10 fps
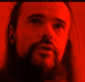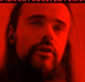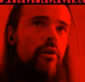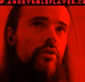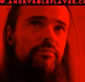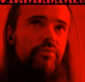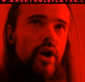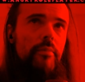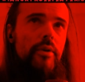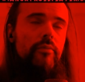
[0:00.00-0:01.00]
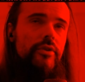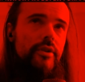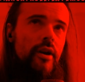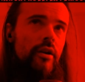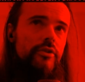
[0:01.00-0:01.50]
The only problem with the
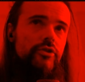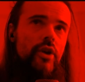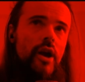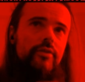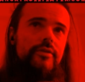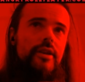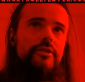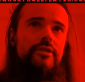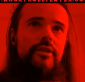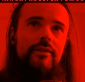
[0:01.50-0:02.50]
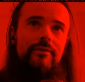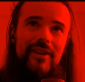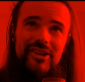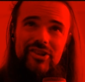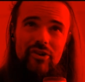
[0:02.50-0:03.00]
Carcass Jack is this is
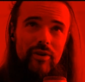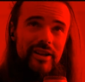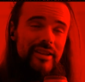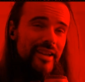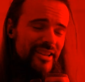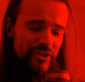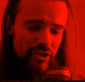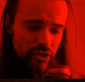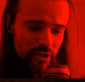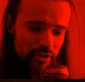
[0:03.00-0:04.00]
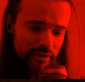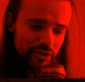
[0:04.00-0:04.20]
evasion rating, energy shield,